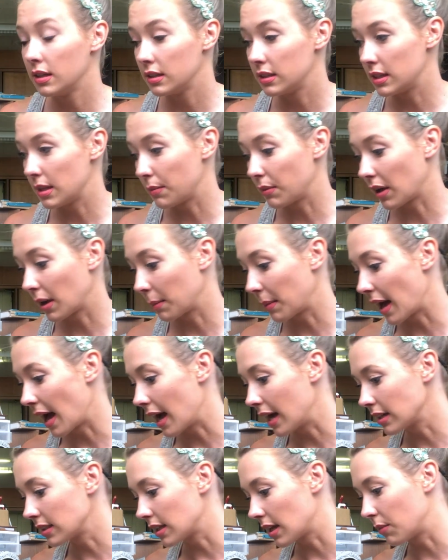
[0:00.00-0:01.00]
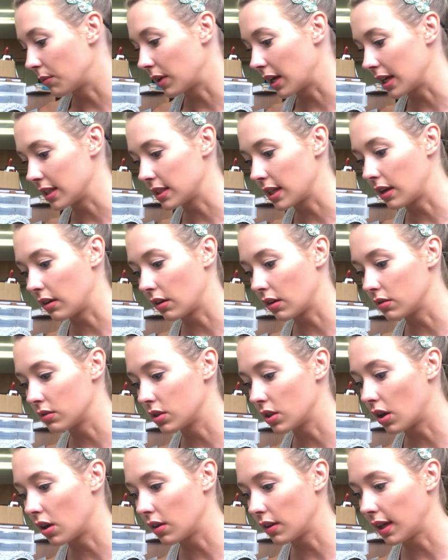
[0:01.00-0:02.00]
Ziploc bags. And when I say
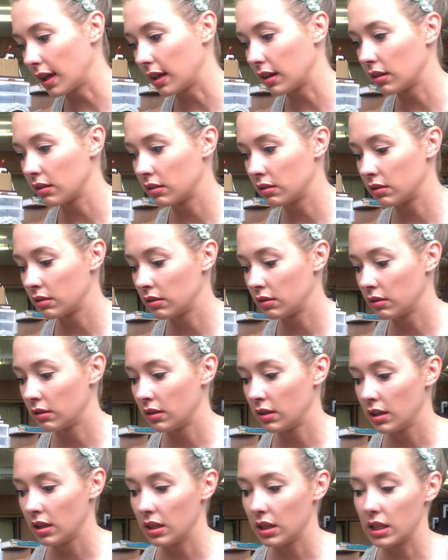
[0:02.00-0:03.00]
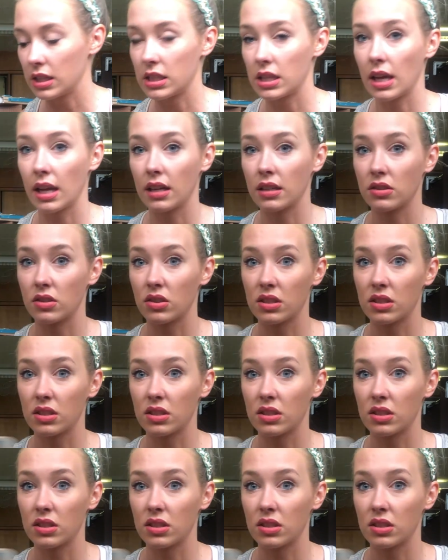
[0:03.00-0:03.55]
gross, y'all, like this thing is